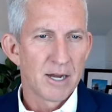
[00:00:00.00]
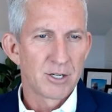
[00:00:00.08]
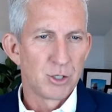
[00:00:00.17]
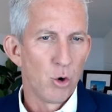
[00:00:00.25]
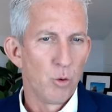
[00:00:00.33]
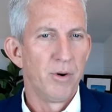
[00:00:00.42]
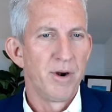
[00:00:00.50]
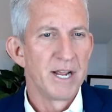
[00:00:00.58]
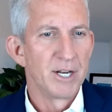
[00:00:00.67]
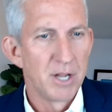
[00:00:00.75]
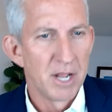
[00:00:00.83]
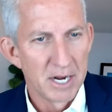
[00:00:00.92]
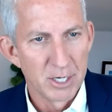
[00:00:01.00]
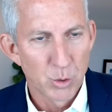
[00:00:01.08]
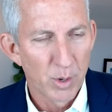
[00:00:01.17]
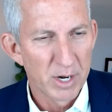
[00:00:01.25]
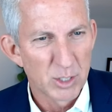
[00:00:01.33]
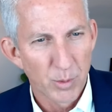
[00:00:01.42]
October and in
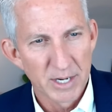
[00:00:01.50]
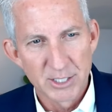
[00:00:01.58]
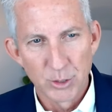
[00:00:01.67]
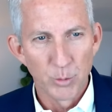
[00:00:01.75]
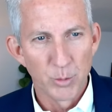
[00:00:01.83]
2022,